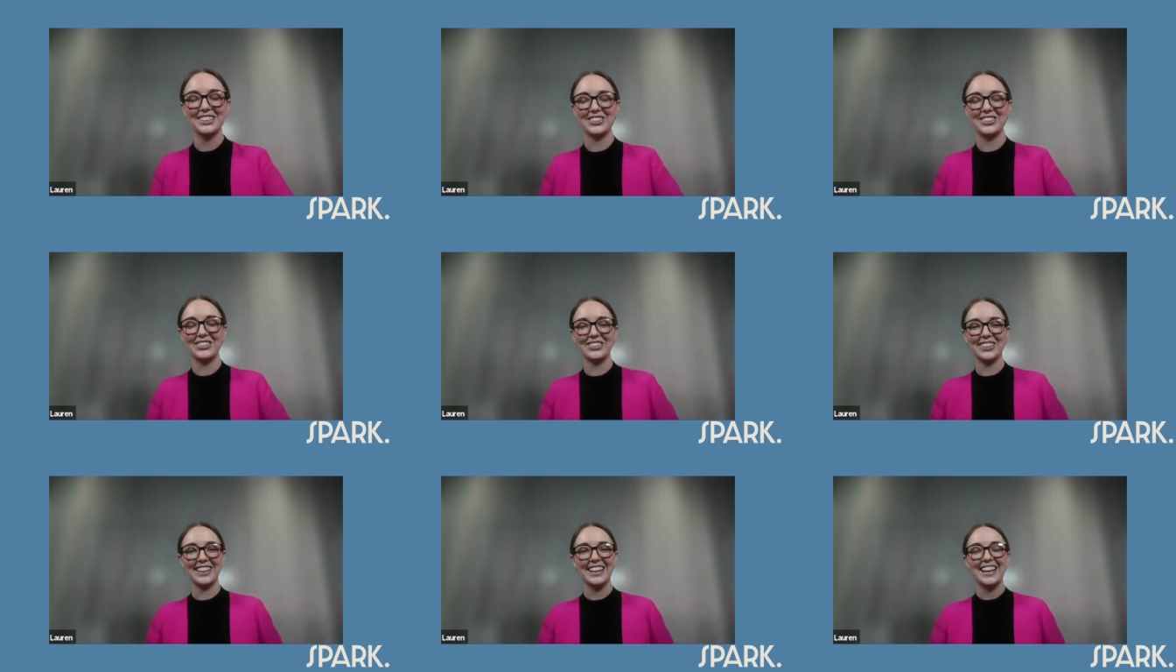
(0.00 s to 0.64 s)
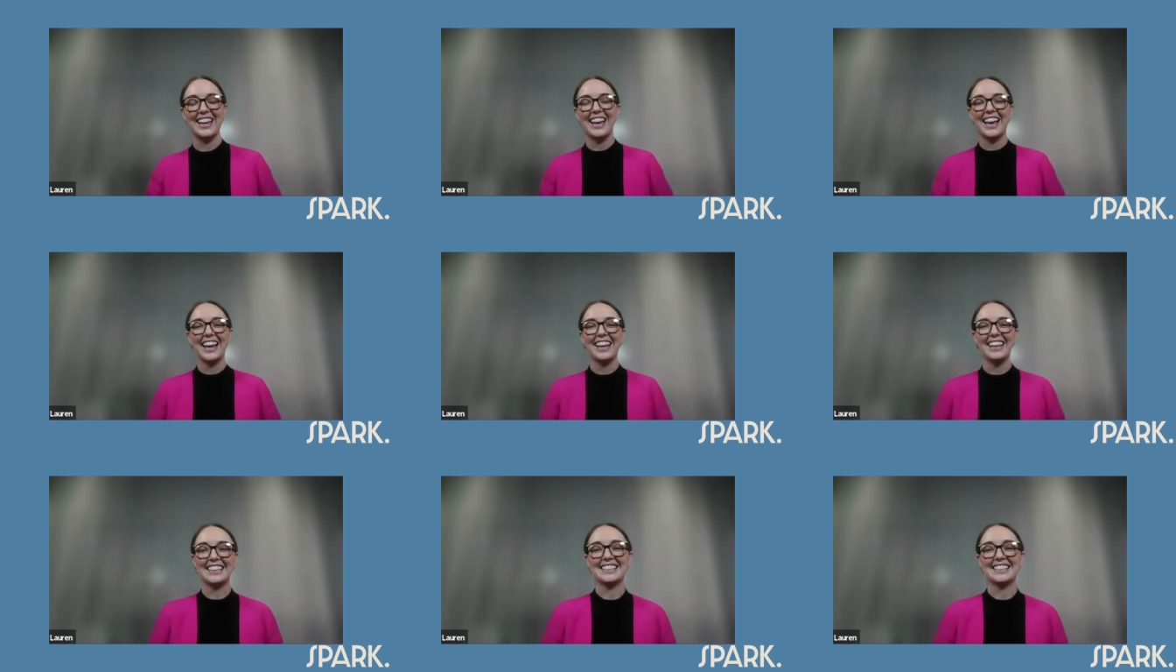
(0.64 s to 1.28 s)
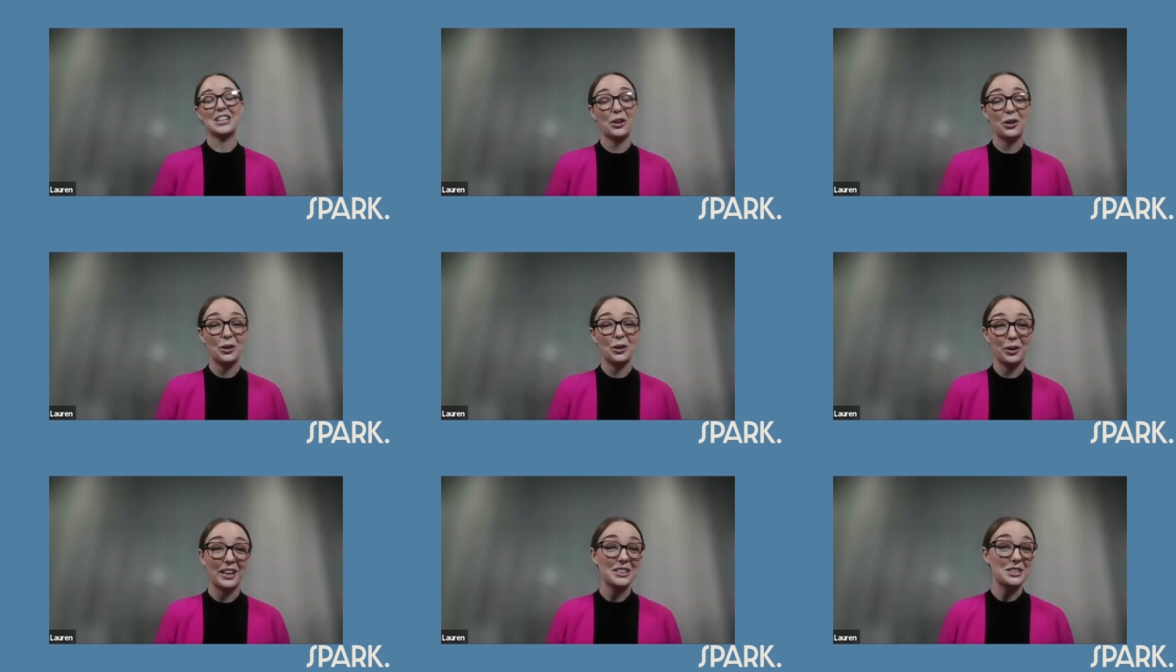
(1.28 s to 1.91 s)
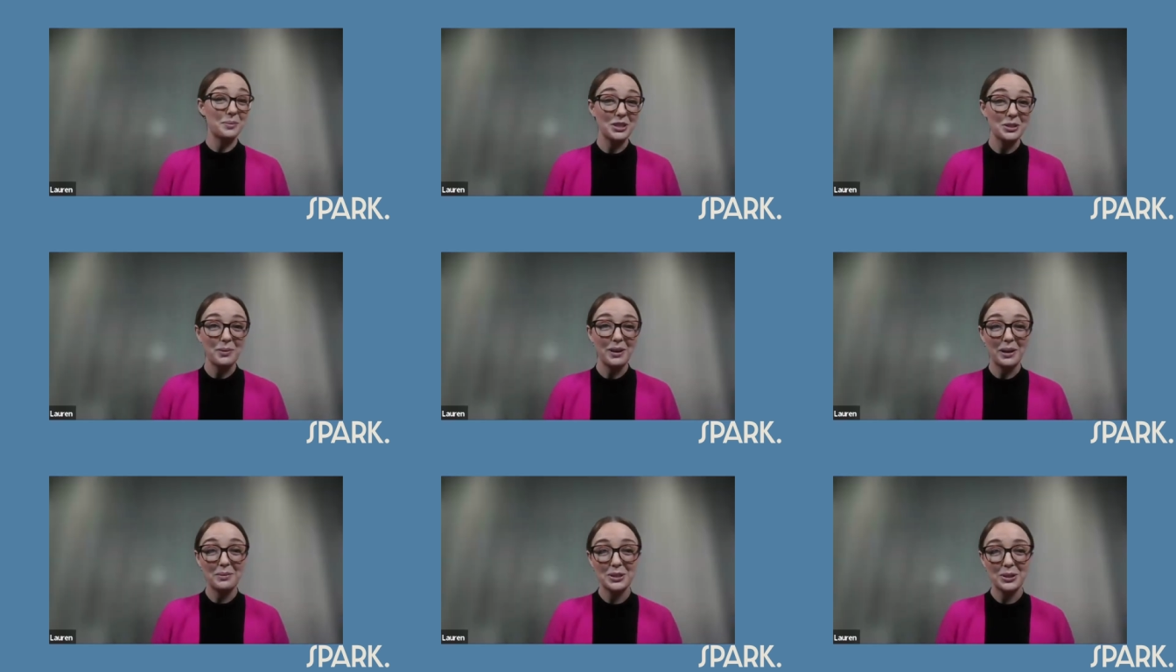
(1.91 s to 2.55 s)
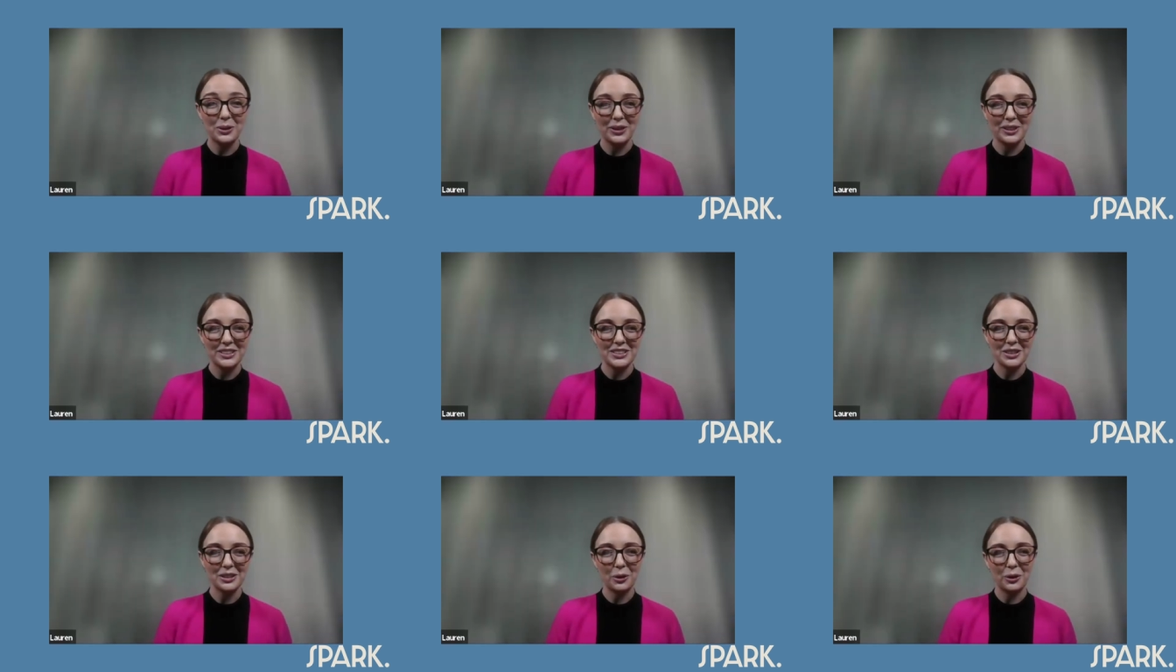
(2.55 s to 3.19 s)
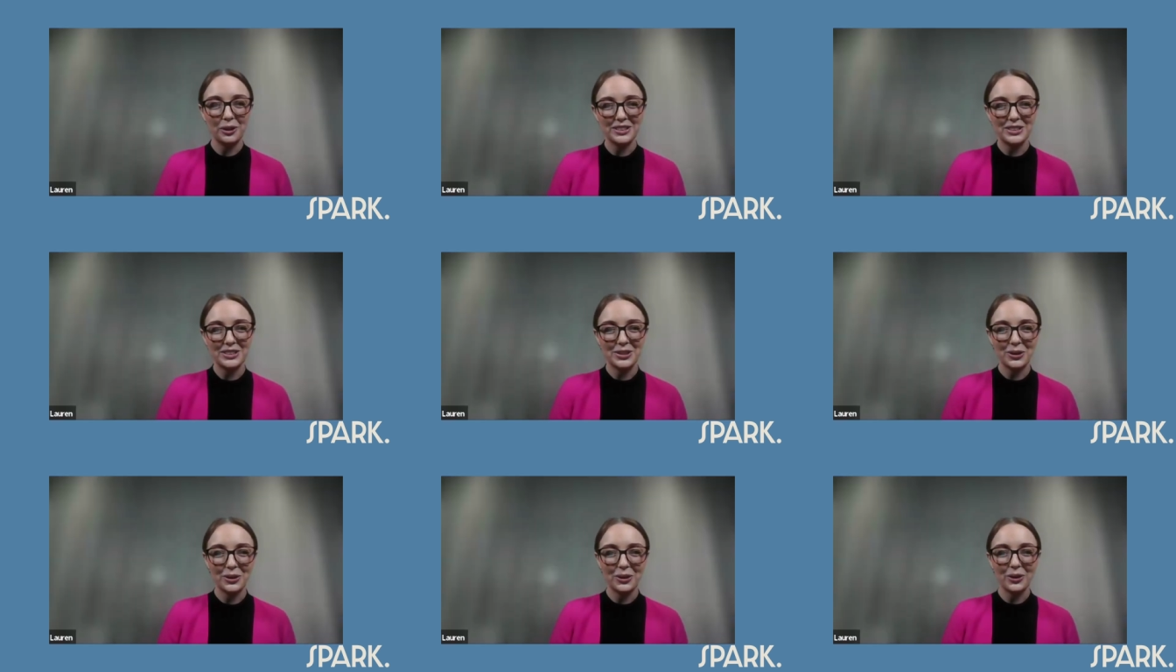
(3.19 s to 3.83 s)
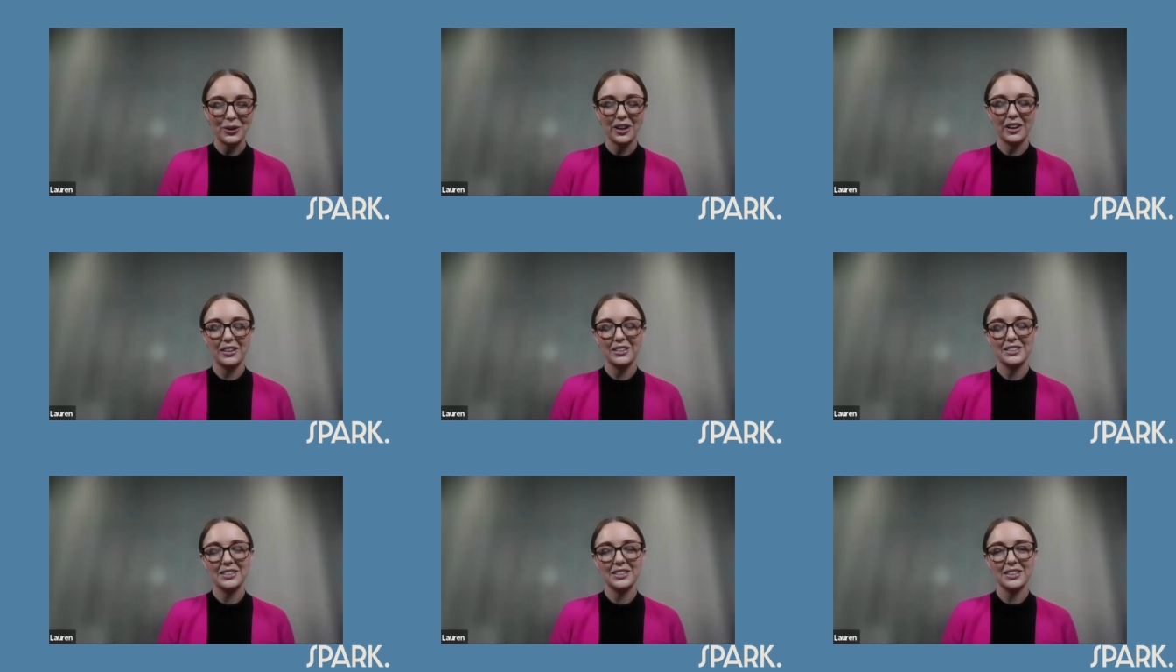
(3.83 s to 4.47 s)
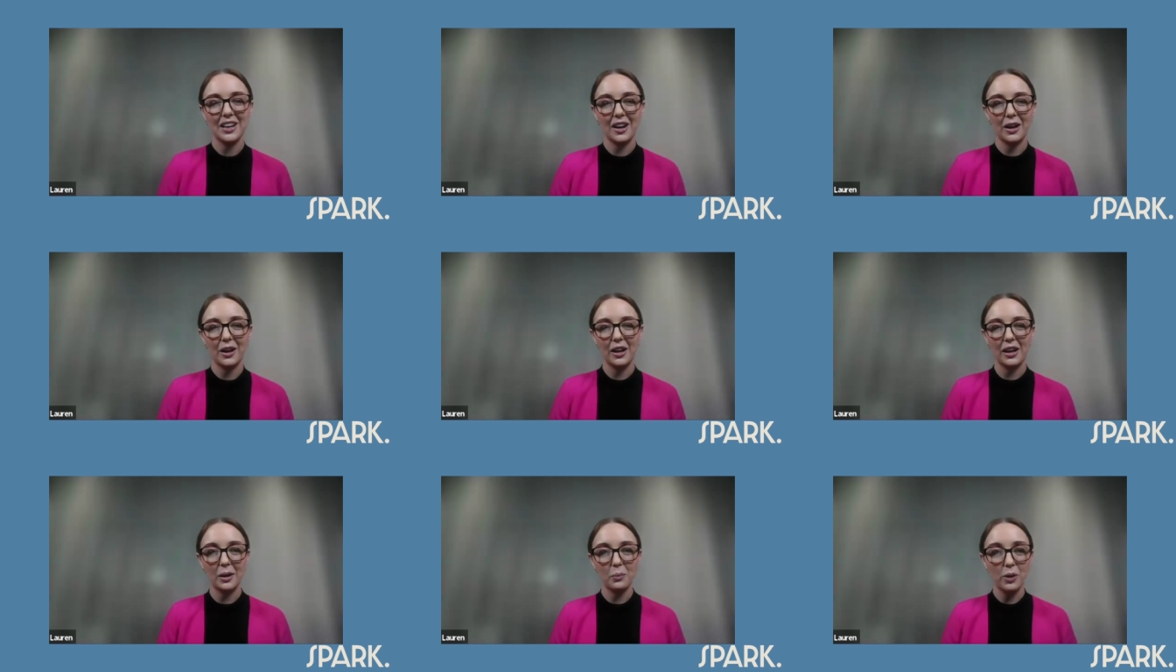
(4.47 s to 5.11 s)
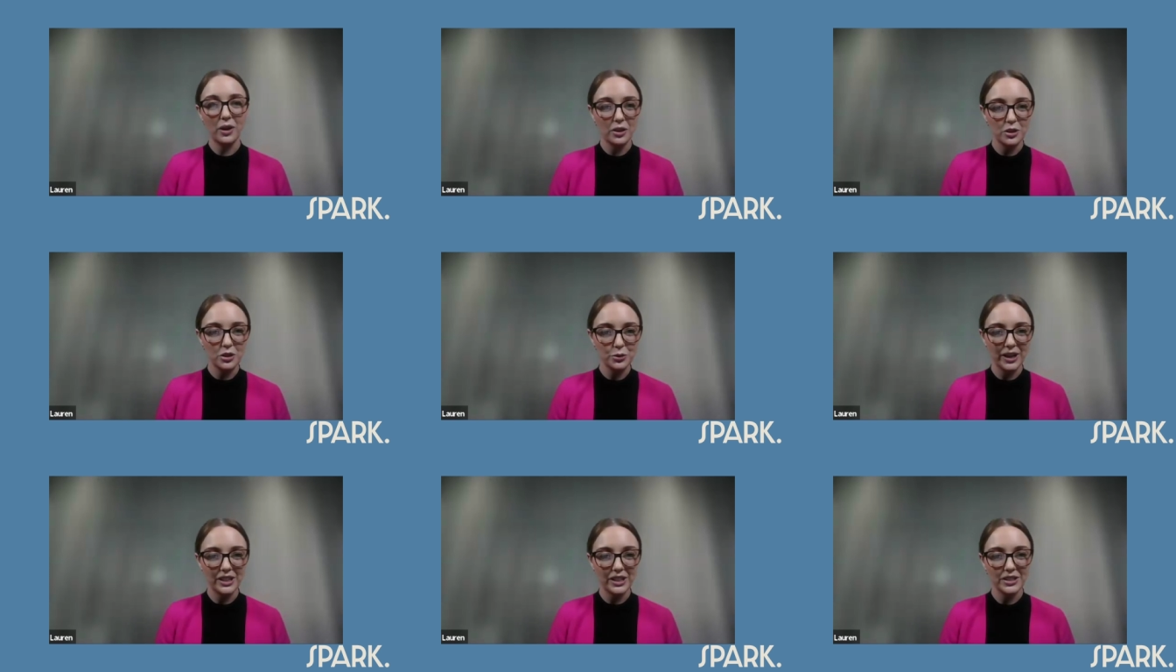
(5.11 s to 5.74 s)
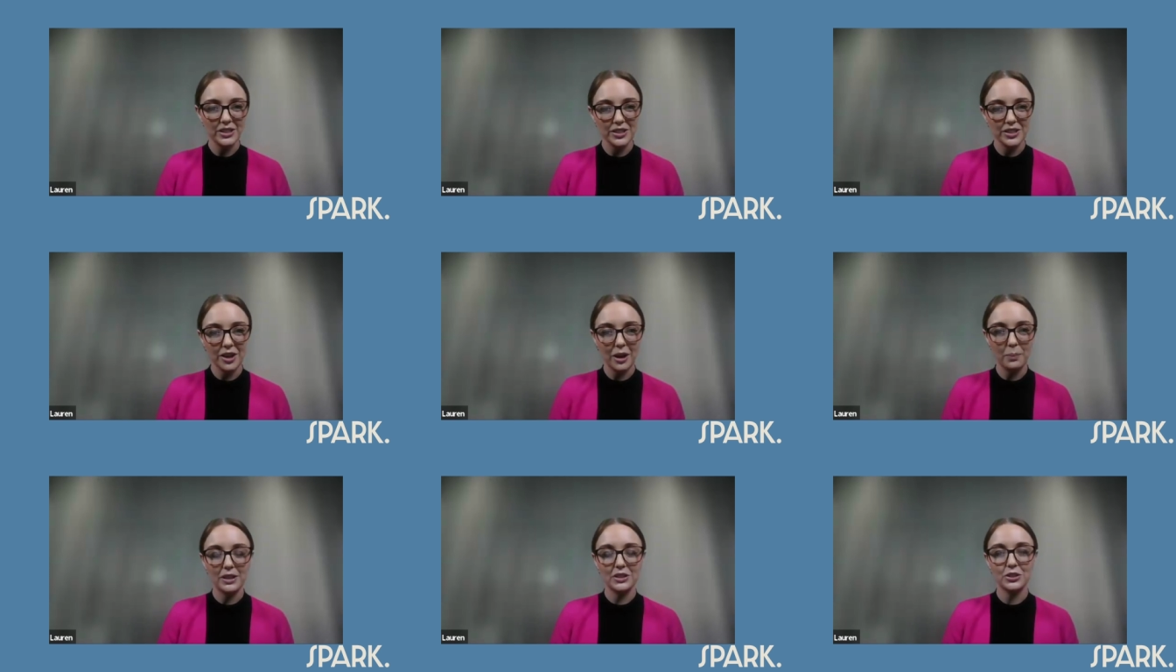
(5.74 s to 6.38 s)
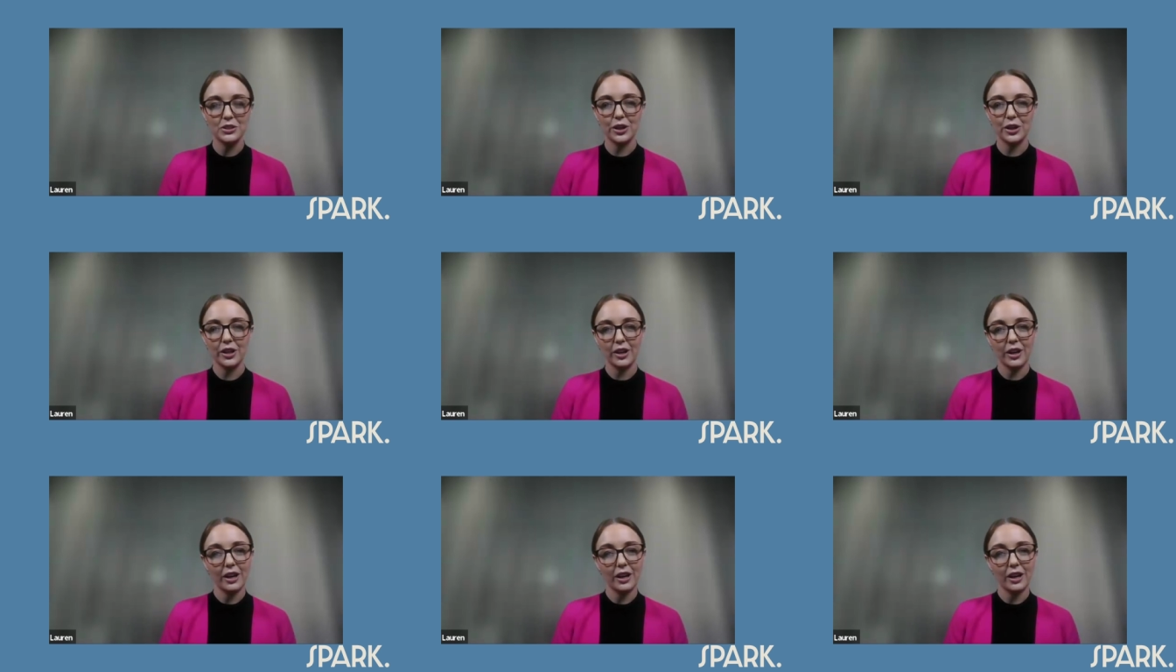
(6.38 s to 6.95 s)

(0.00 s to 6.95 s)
sure. Yes, so as you mentioned, my name's Lauren, so Lauren Stokoe, and I am one of the directors at IP Australia.